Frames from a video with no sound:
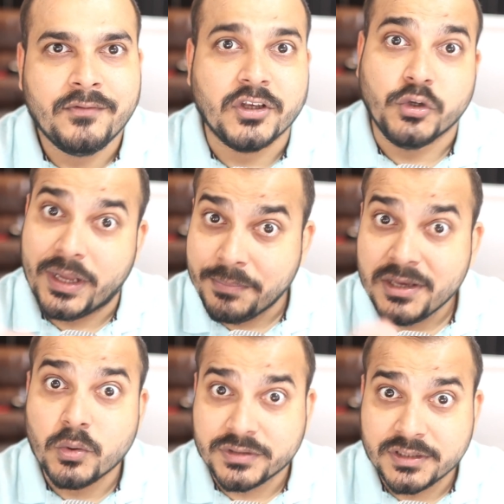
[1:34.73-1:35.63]
for
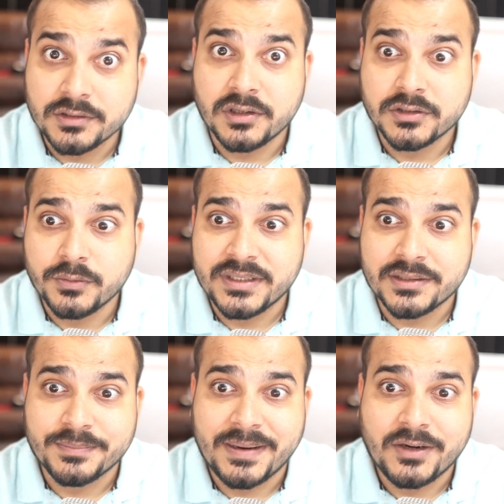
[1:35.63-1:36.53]
Udemy courses also with
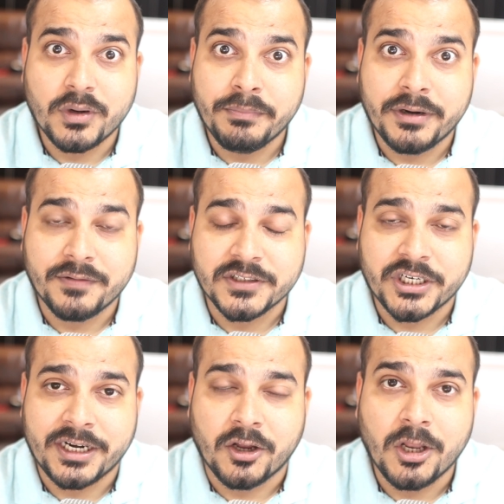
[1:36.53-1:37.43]
respect to computer
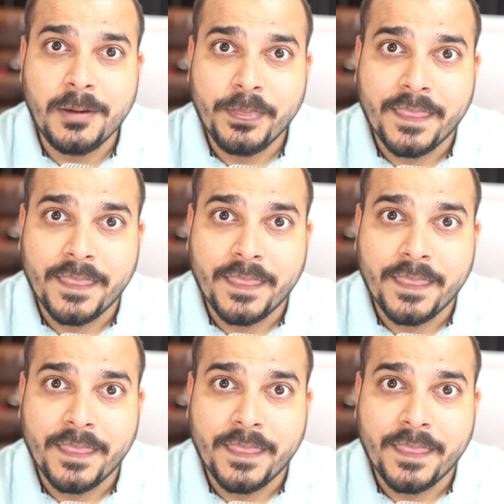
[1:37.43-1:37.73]
vision and all.